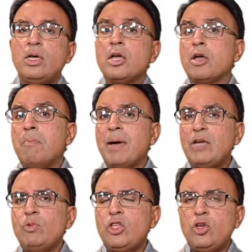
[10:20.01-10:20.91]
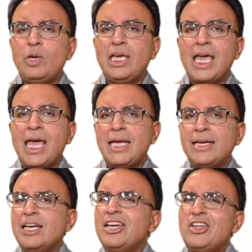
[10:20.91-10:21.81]
Combined with UEK,
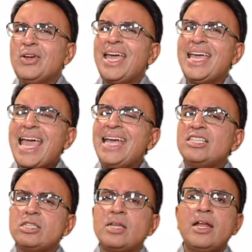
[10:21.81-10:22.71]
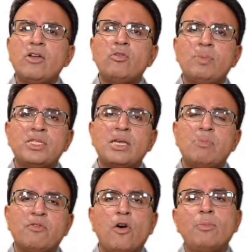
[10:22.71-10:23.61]
you're getting 8 to 900%
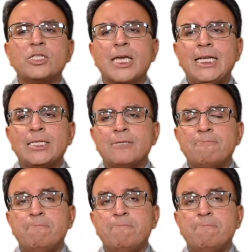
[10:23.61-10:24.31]
performance gains.